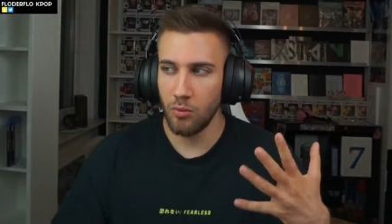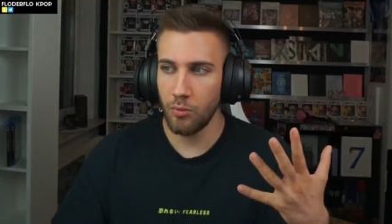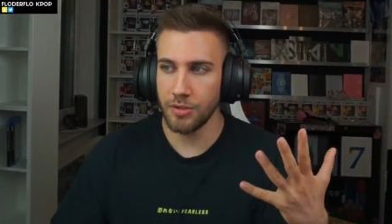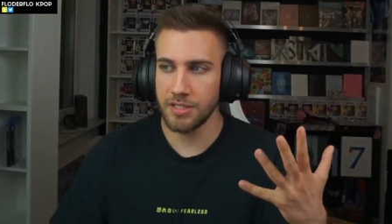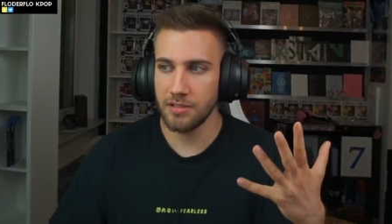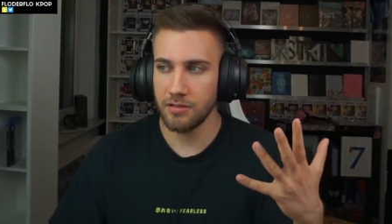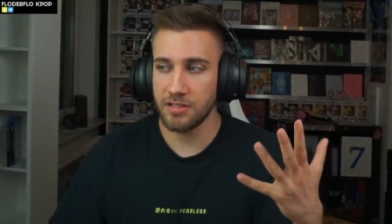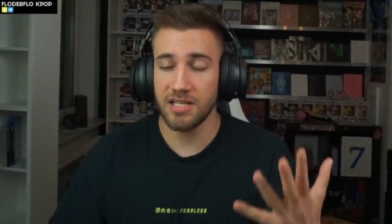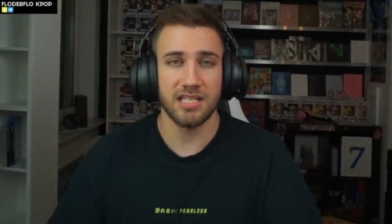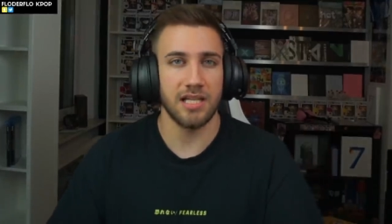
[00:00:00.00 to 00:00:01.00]
would
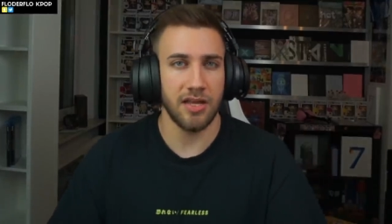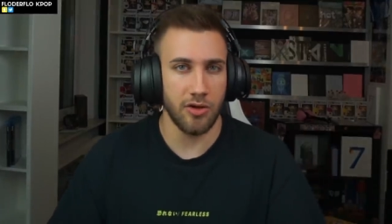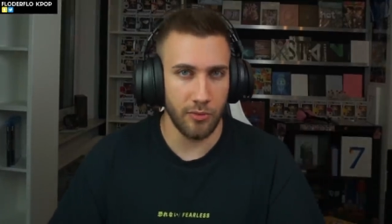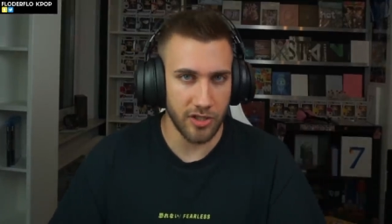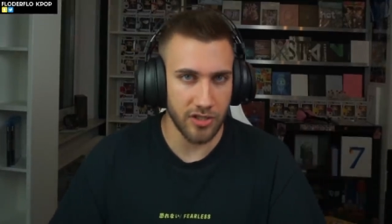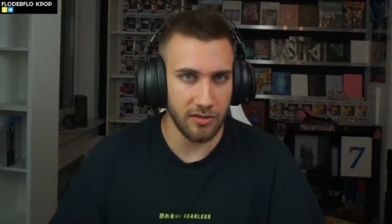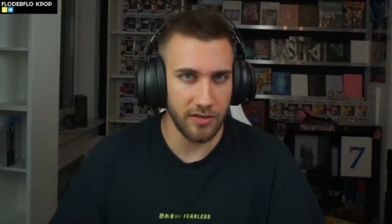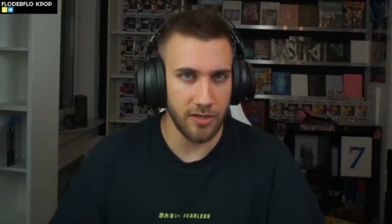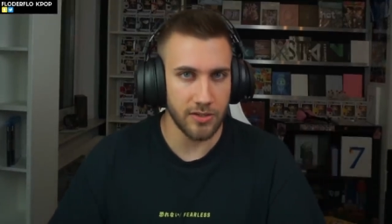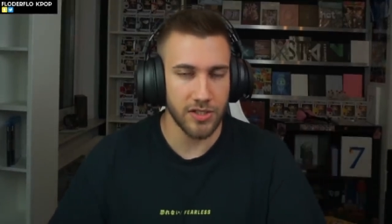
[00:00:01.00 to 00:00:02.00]
dislike the original
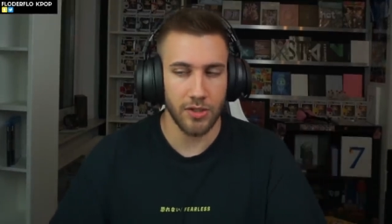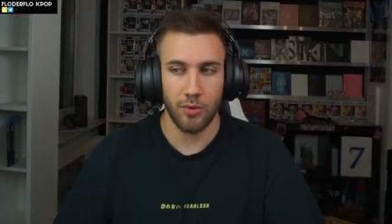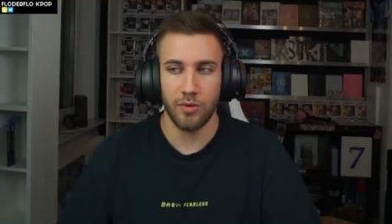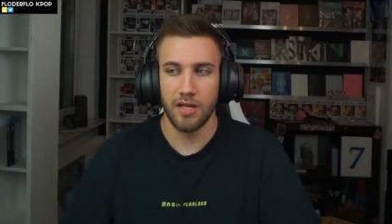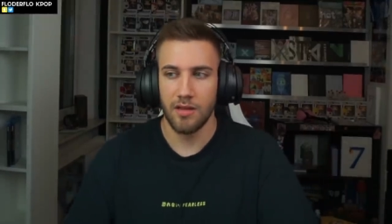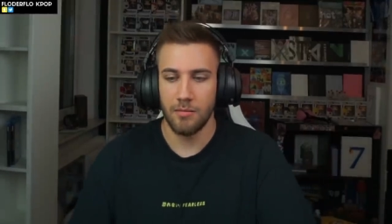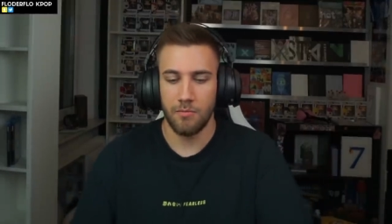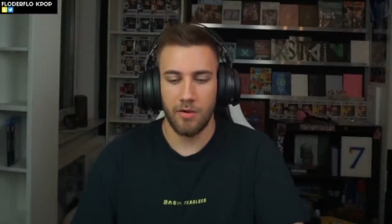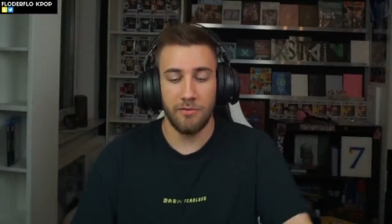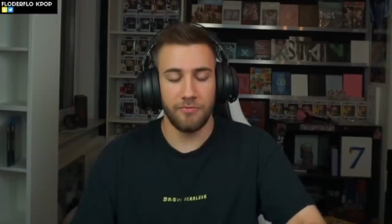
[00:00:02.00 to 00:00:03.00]
videos. So
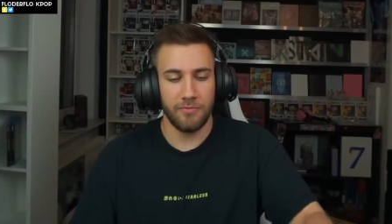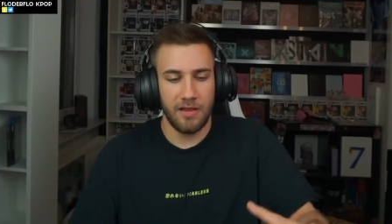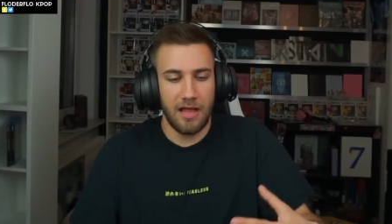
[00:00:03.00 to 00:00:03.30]
if